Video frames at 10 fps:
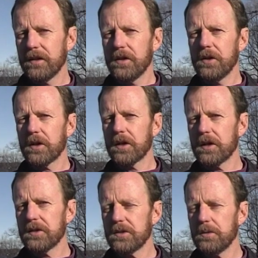you're going to
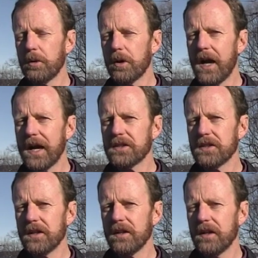consume more
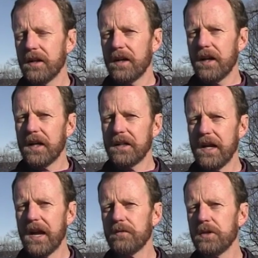oxygen. On the
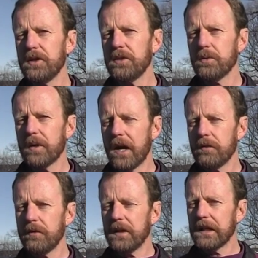average, without
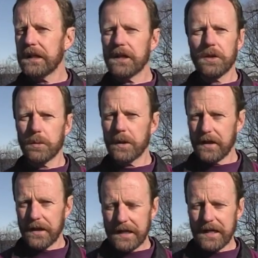feeling like you're
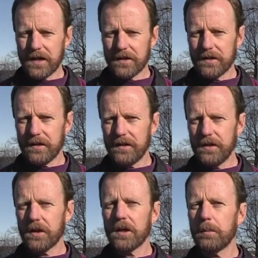working any harder,
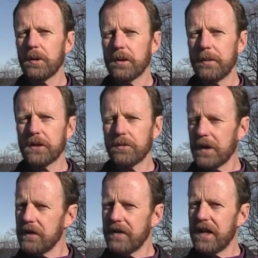you're going to burn about
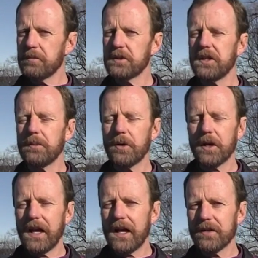25% more
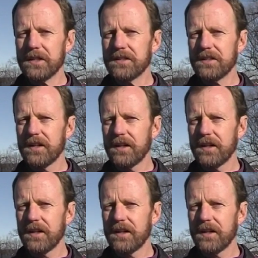calories.